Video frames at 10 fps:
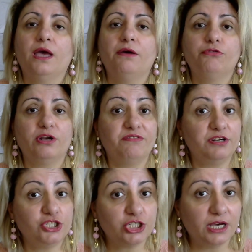for
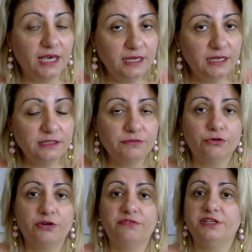every child,
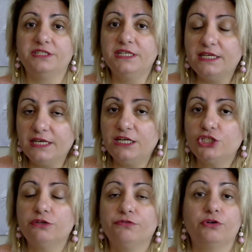for every
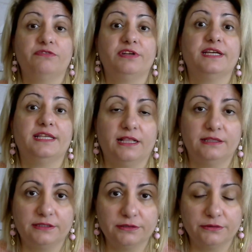teenager, for every
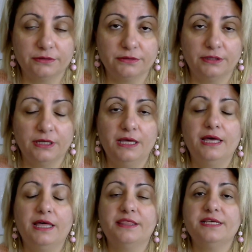adult.
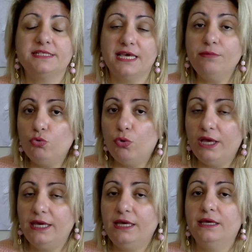The same
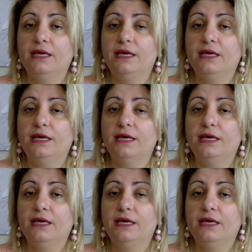way